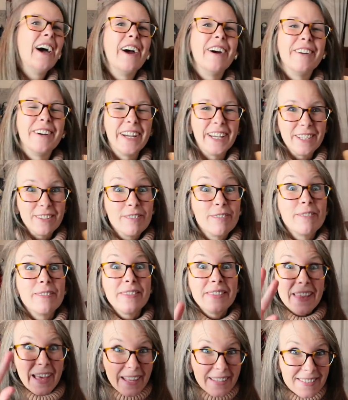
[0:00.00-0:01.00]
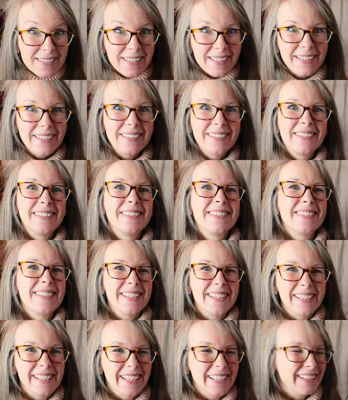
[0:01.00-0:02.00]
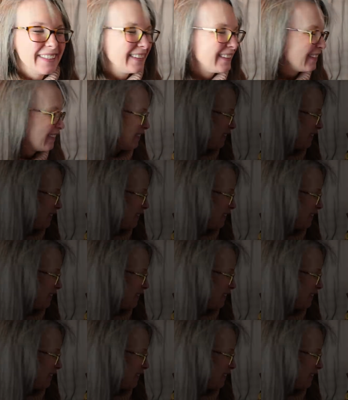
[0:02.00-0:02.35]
All right, that's it. See you later.